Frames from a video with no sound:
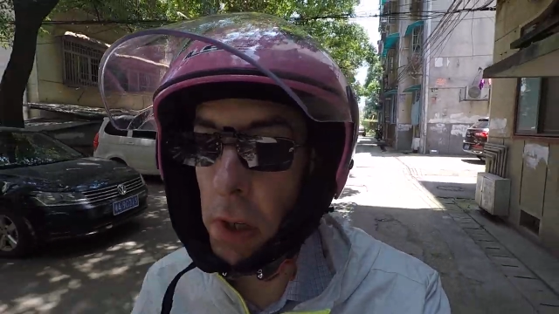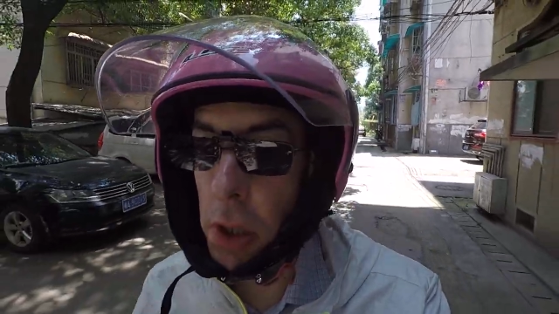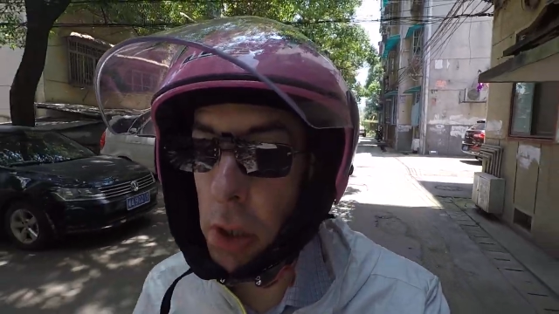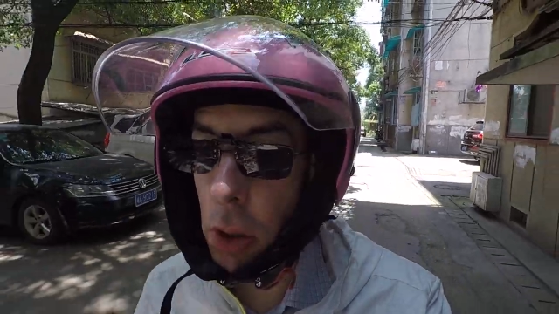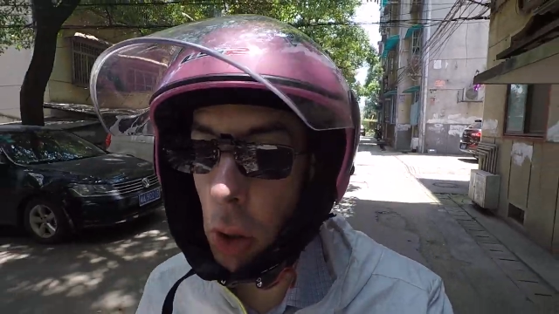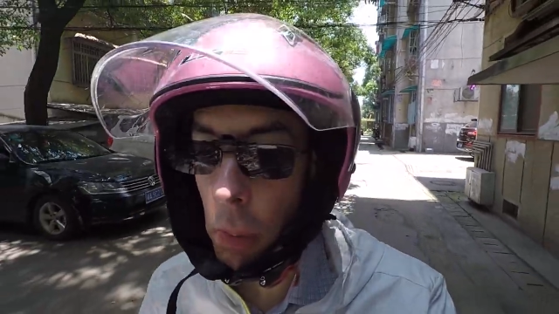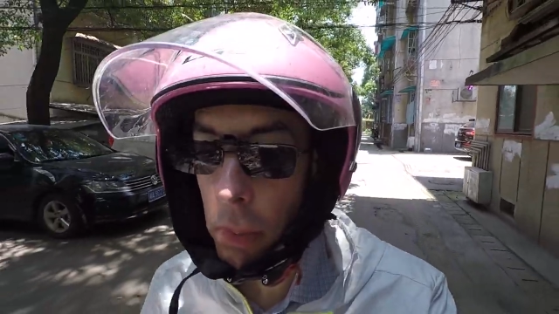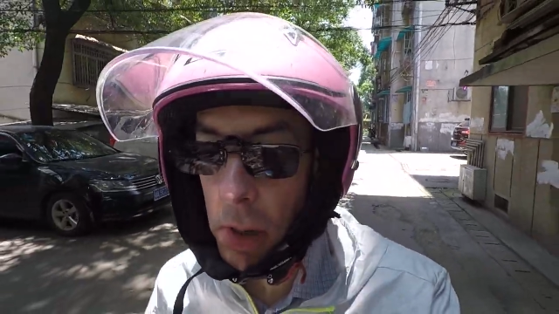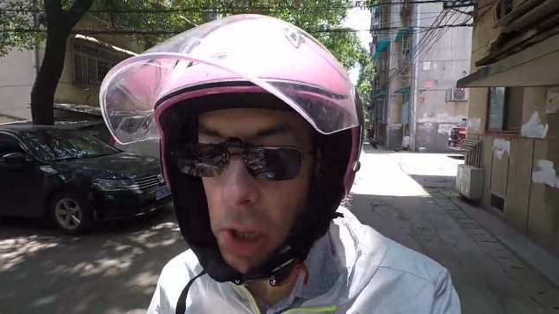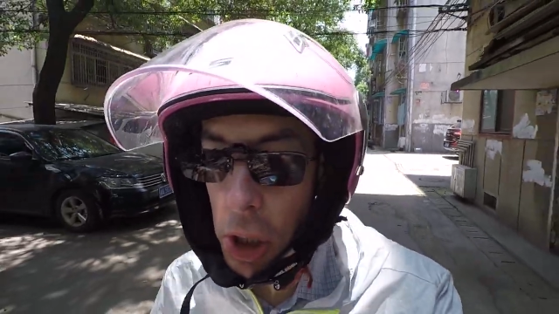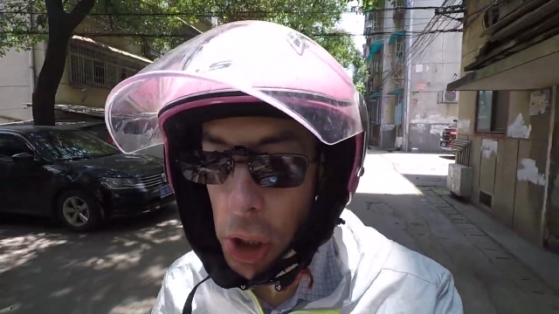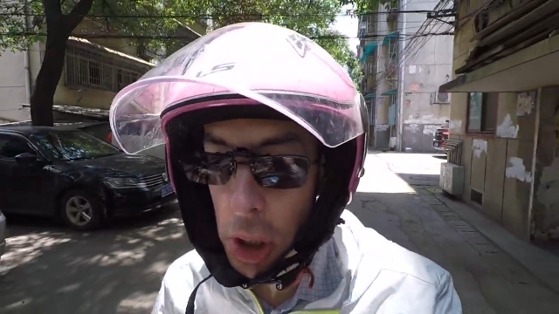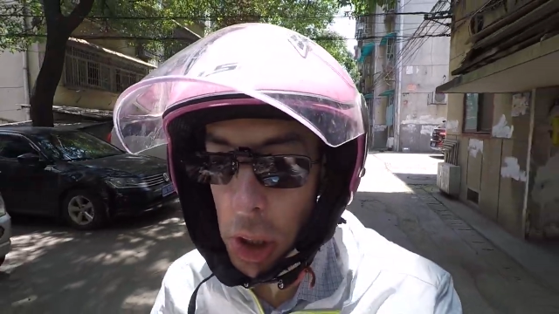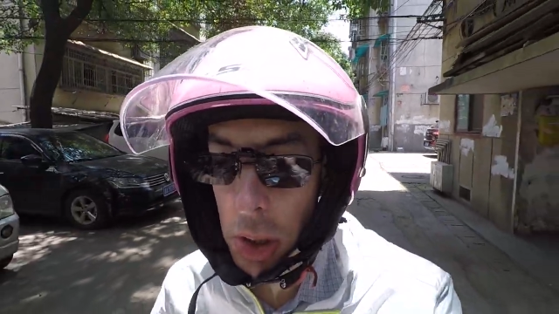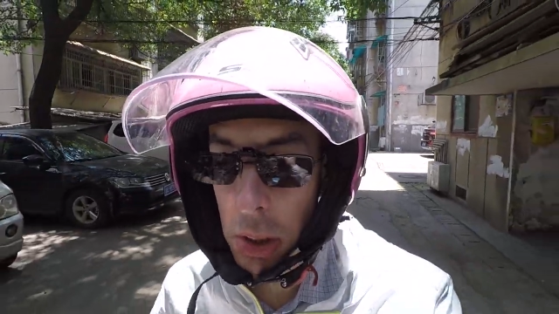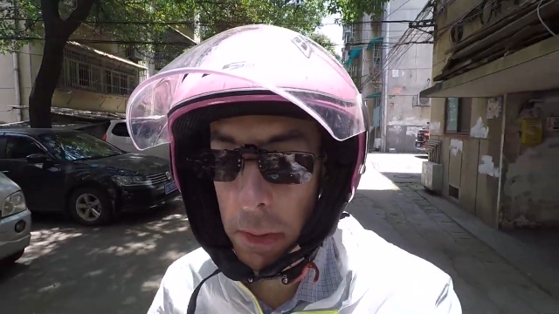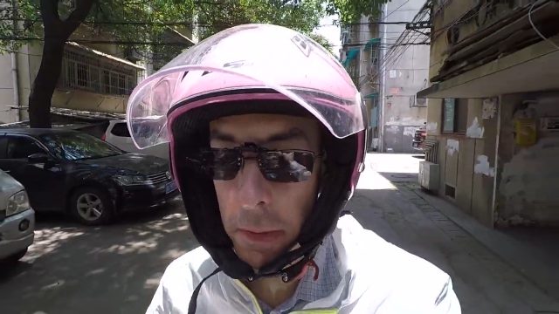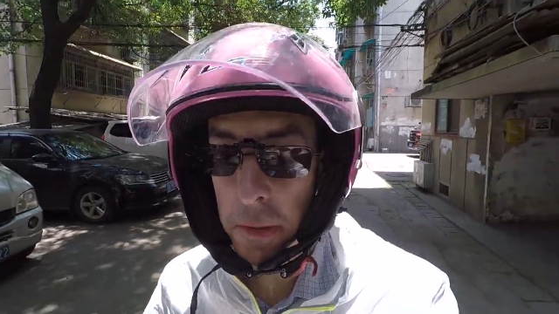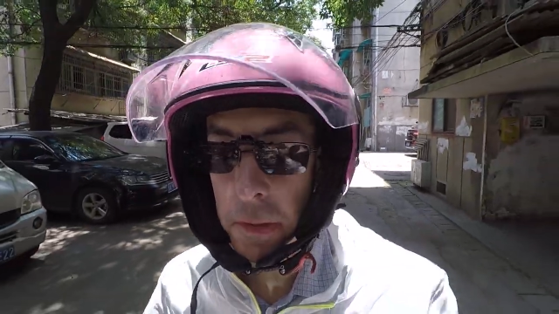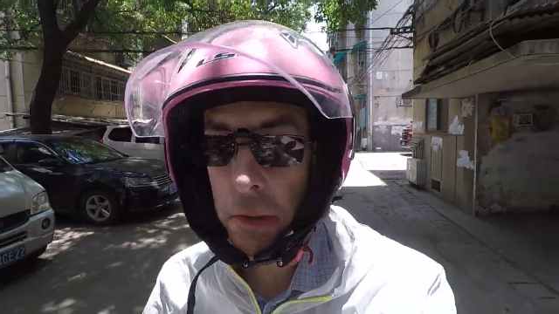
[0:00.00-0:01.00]

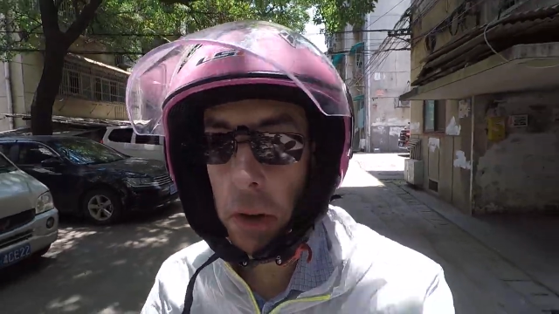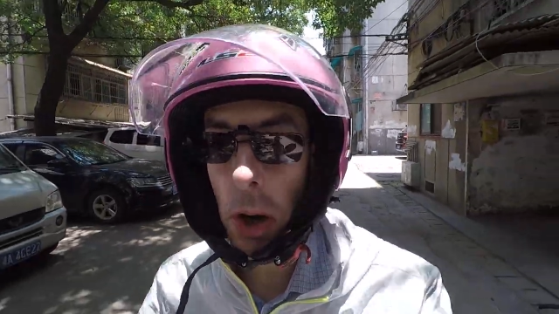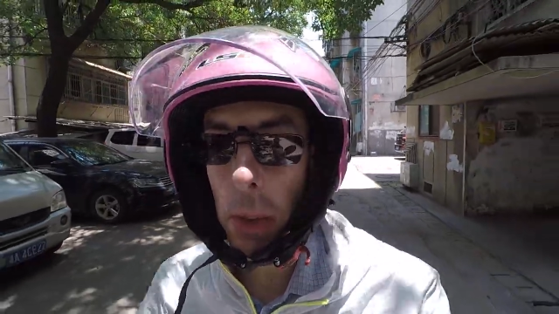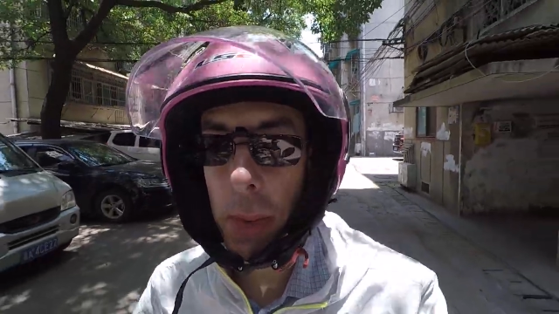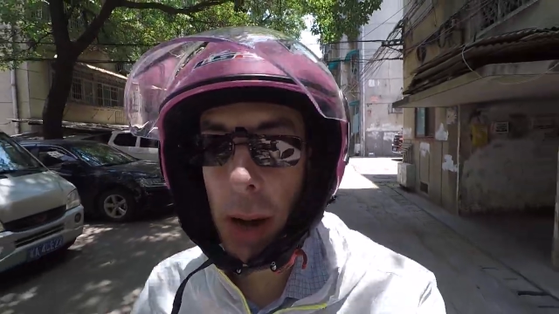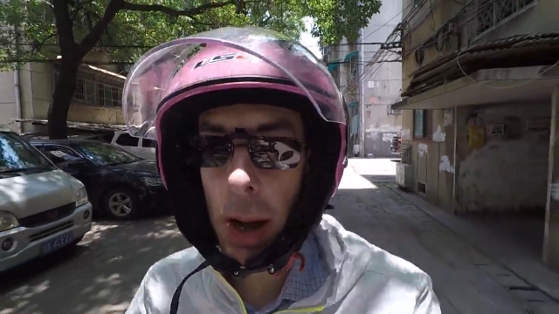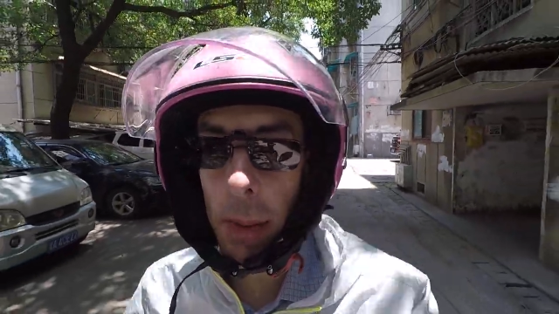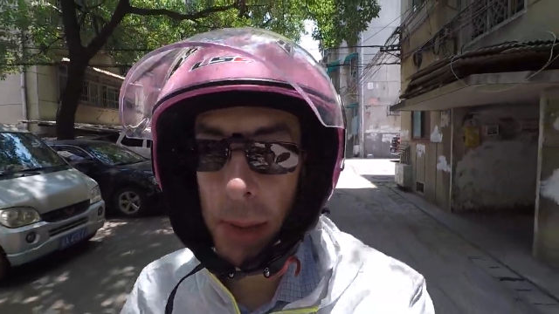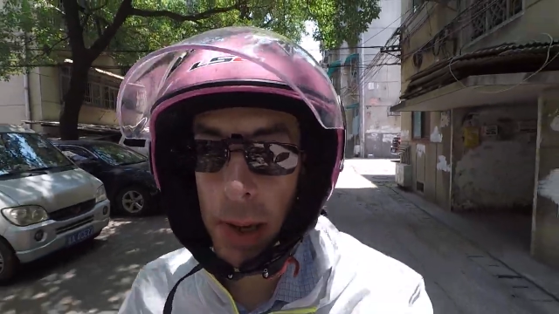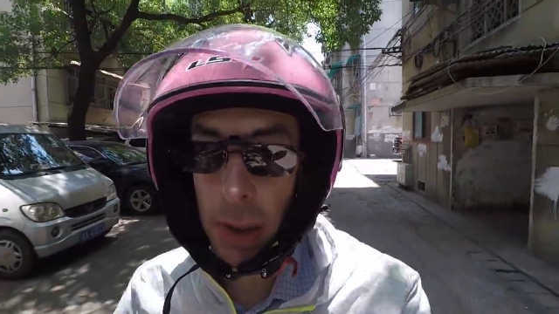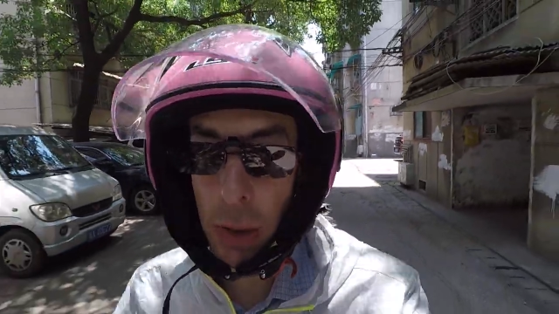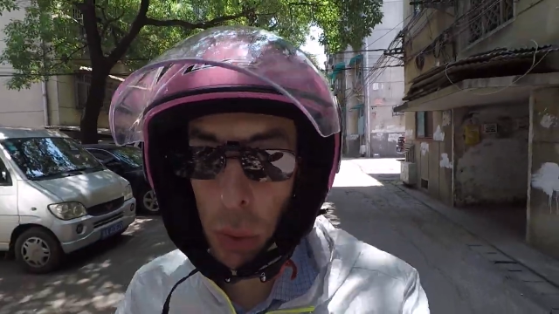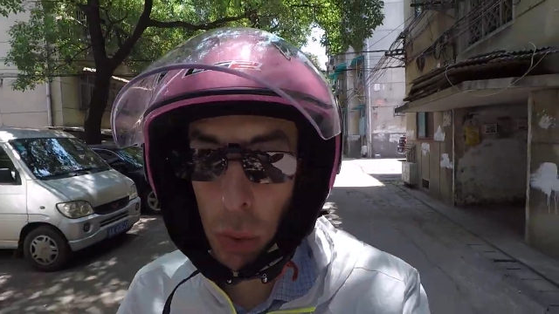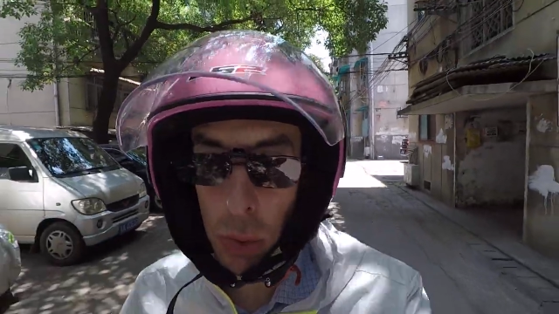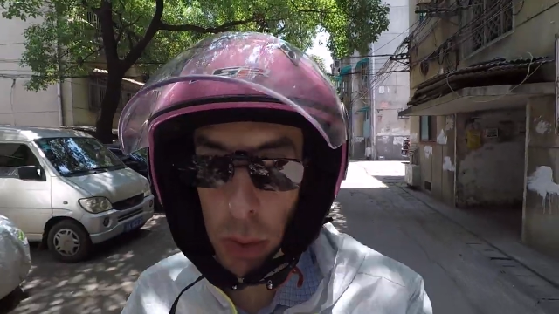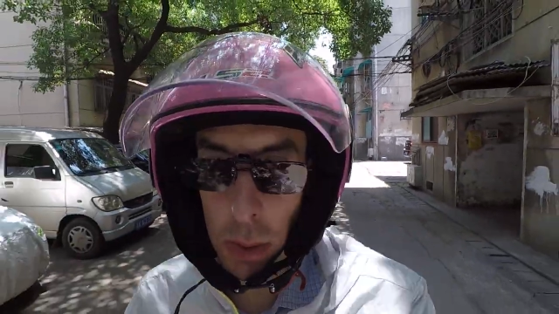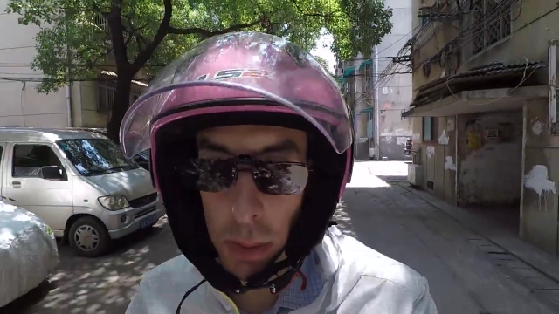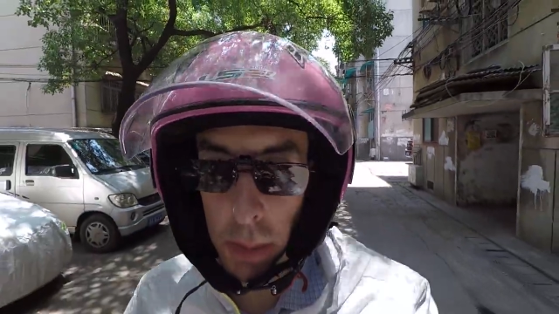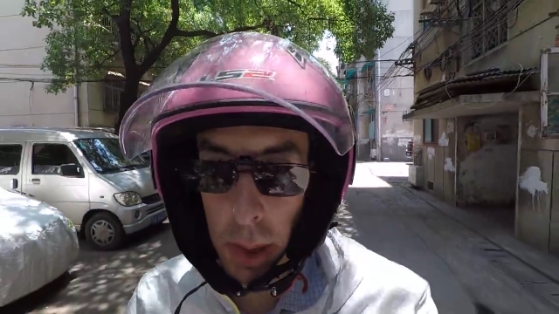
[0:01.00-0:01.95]
commission from Amazon.